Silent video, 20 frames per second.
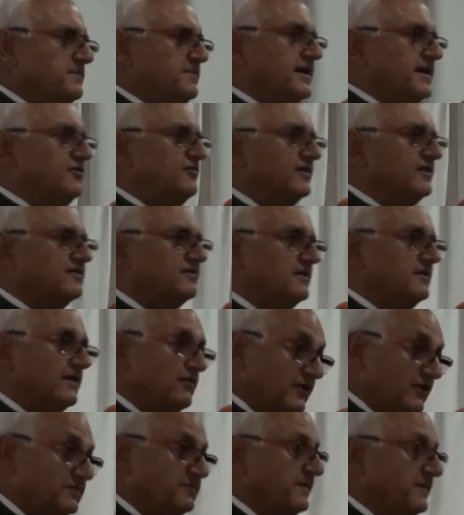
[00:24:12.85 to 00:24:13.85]
but it was
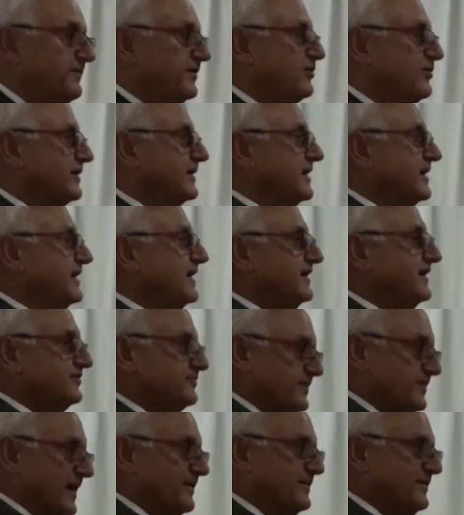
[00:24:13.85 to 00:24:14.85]
with BP Koirala
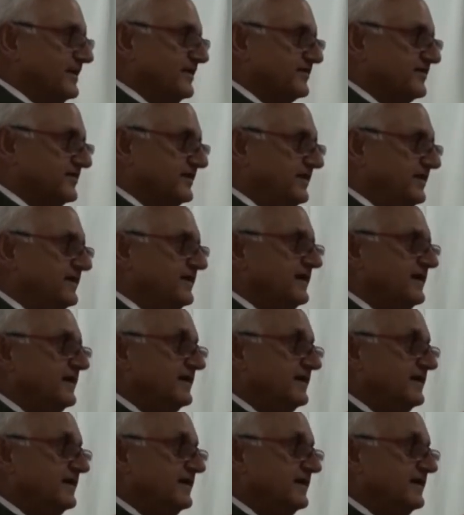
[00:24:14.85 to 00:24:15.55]
as Prime Minister.